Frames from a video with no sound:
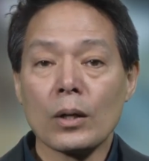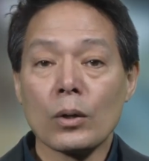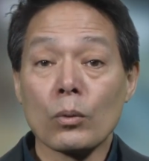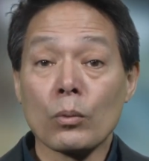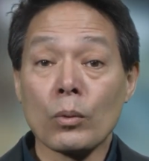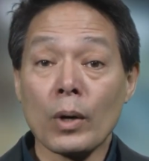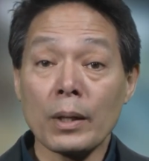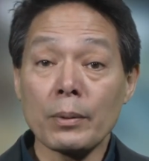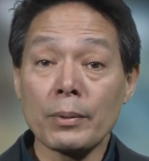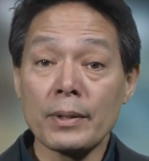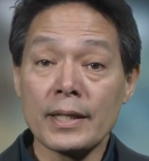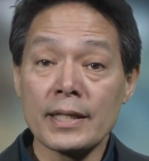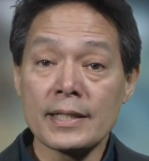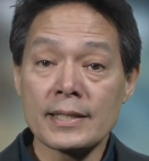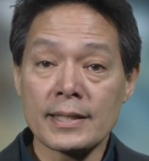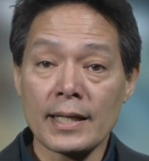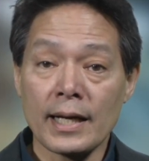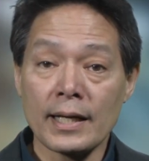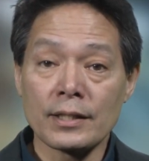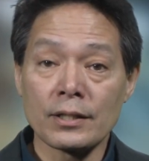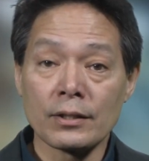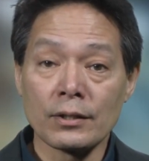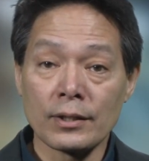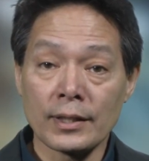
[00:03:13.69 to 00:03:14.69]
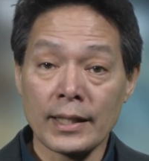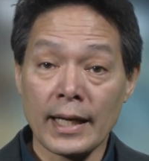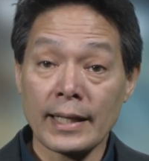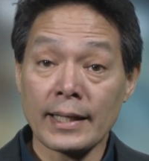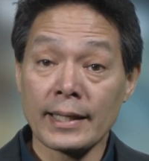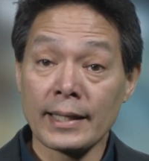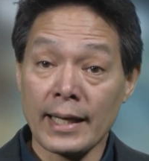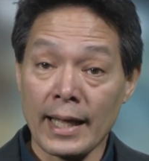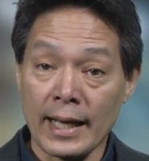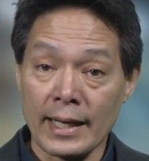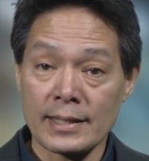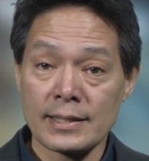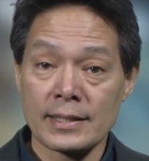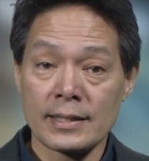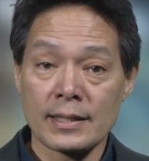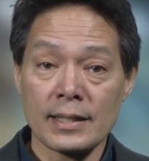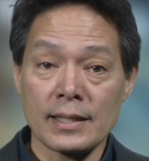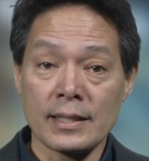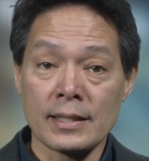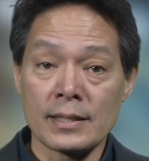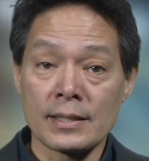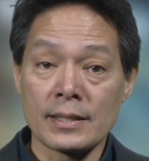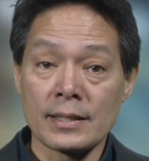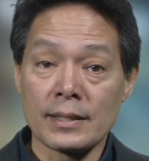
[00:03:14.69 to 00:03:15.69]
What we decide to look at next
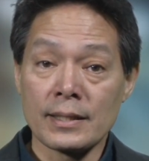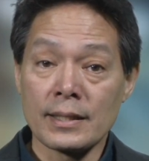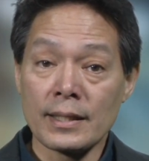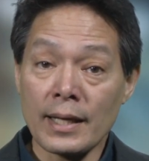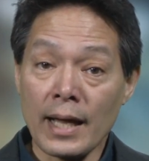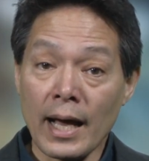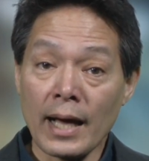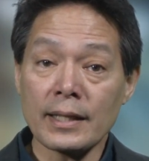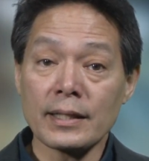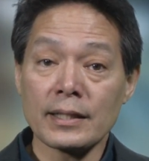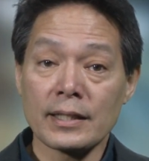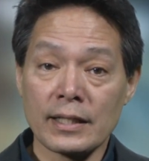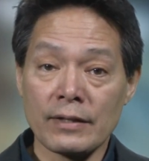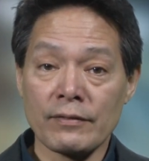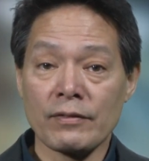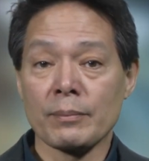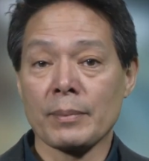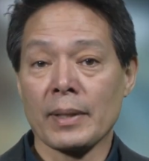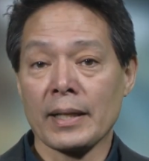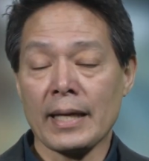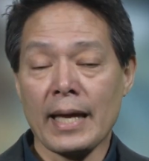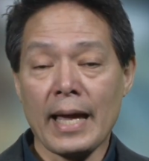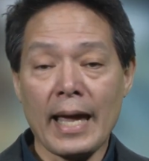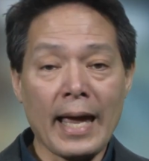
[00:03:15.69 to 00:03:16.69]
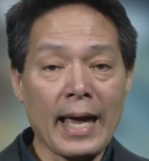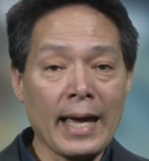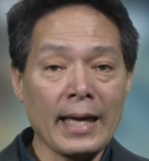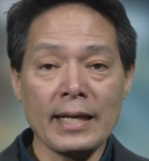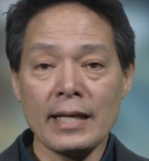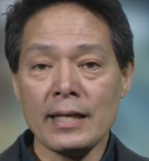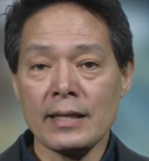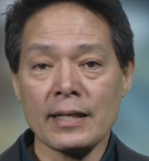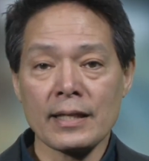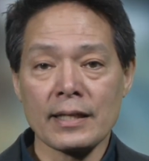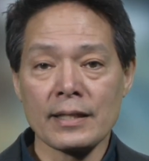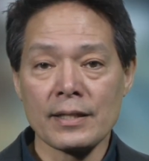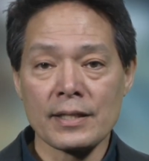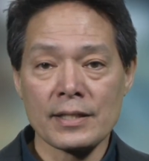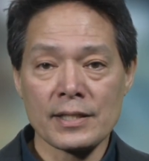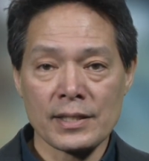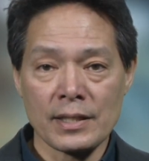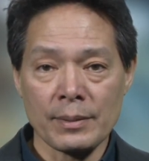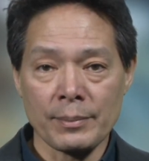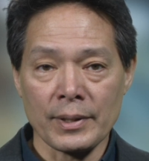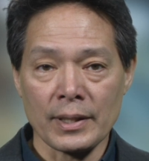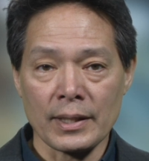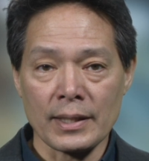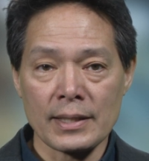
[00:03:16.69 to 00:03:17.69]
is not given by anything in the
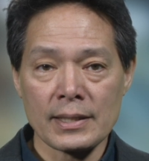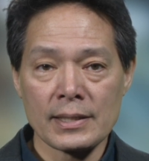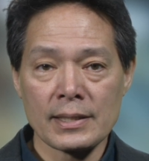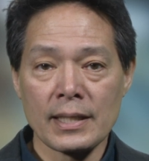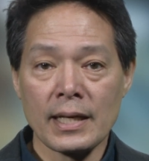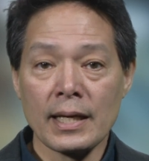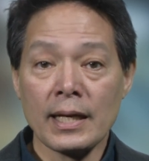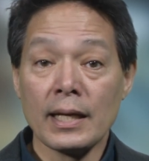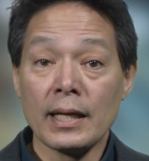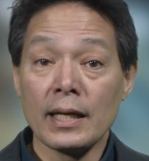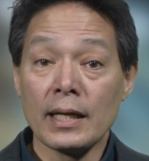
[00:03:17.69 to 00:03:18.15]
stimulus.